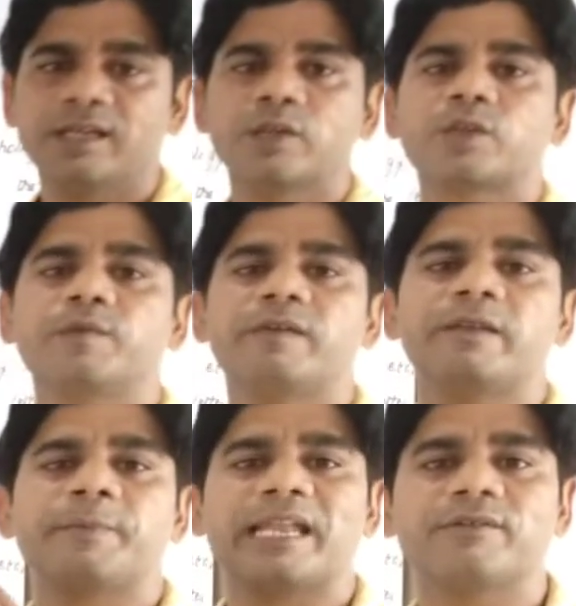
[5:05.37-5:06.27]
So we will
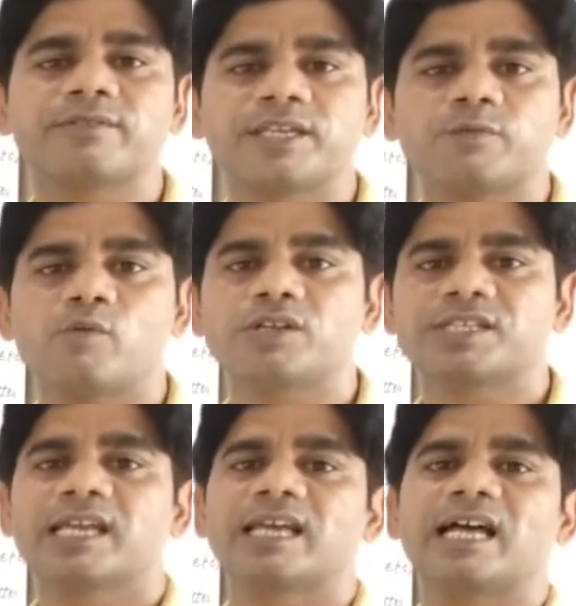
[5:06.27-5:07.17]
pronounce it what?
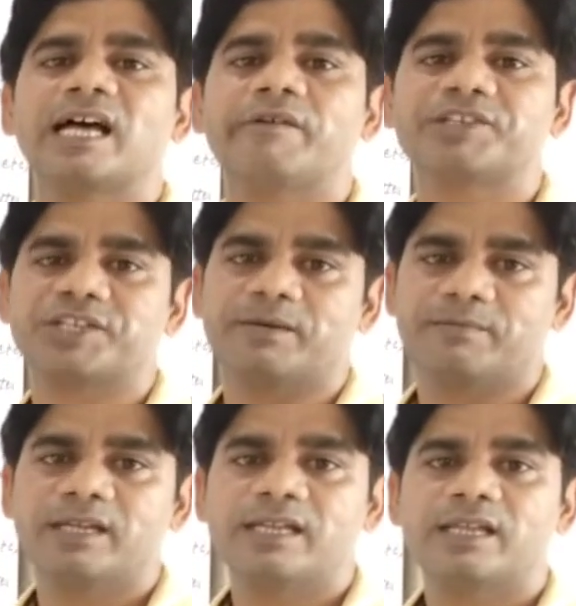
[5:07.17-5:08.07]

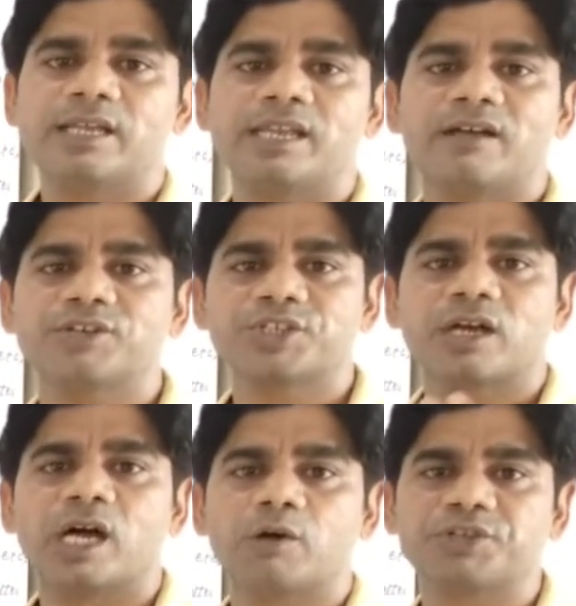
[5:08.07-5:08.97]
Autumn, not
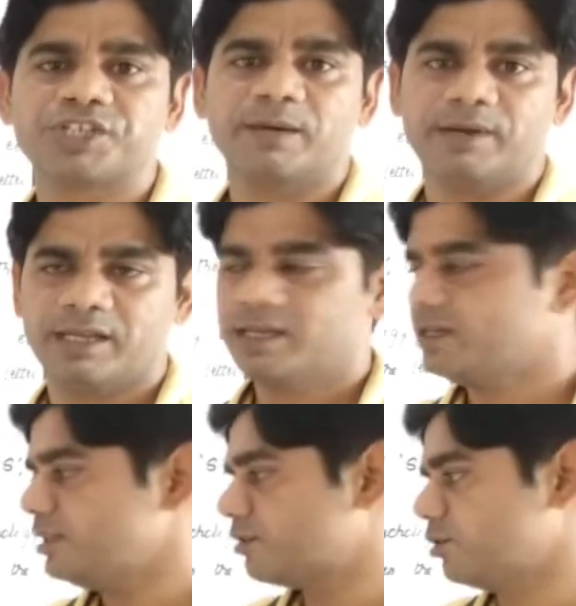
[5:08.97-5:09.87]
autumn.
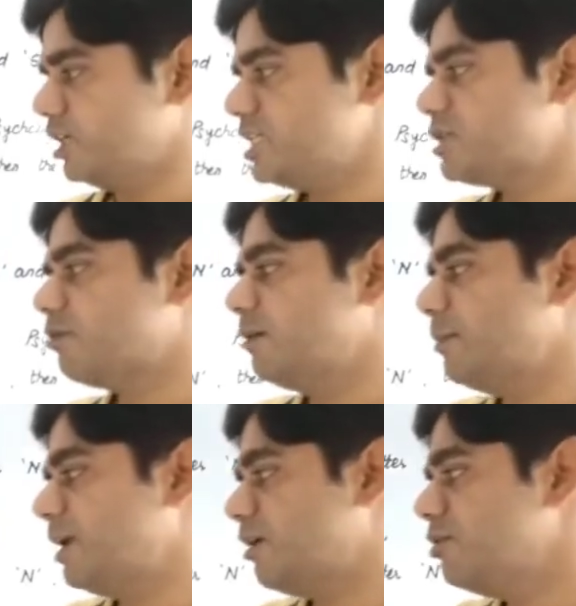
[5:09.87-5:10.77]
So it we will
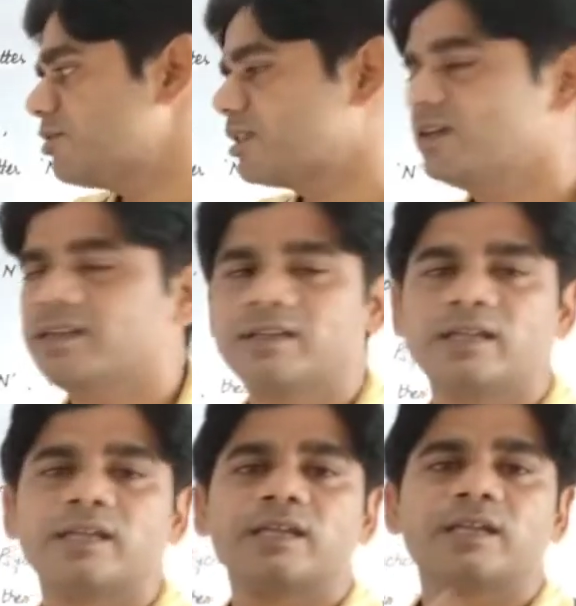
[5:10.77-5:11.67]
pronounce
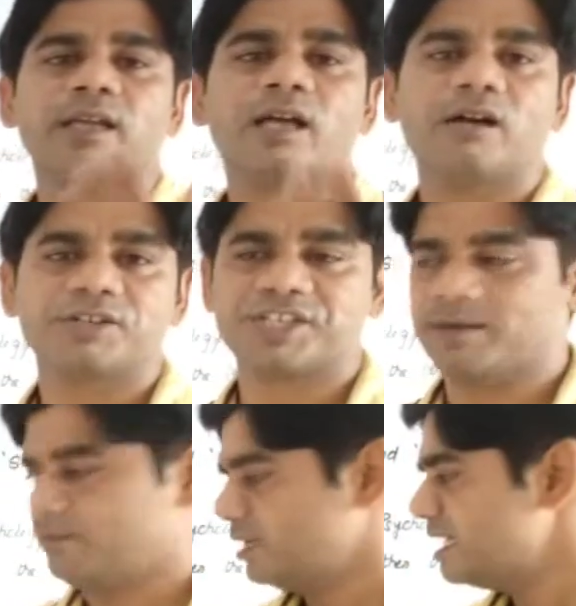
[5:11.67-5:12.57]

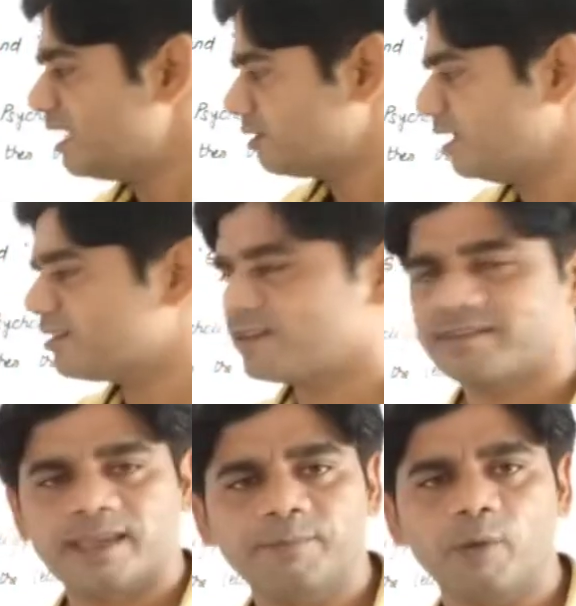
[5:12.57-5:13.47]
autumn. Now the next
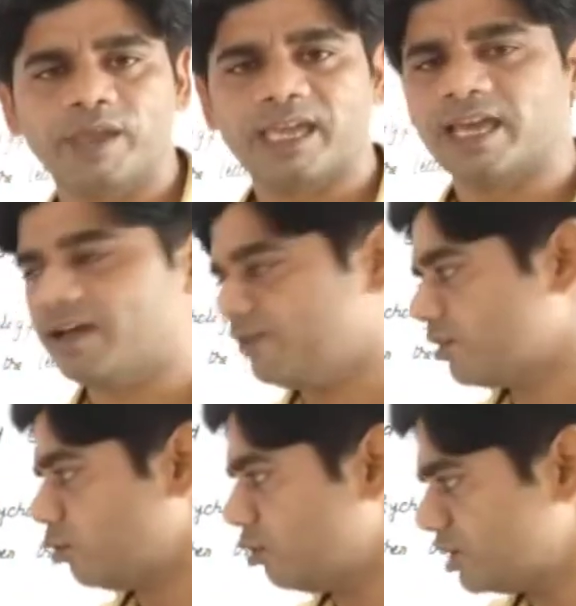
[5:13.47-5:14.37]
example we have is
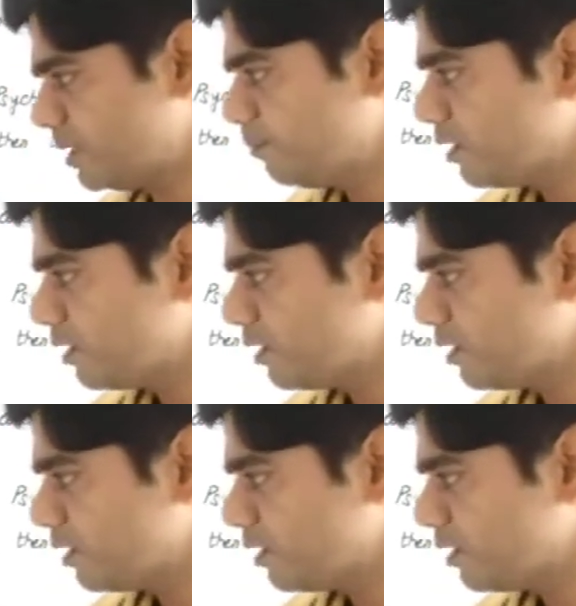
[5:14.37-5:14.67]
what?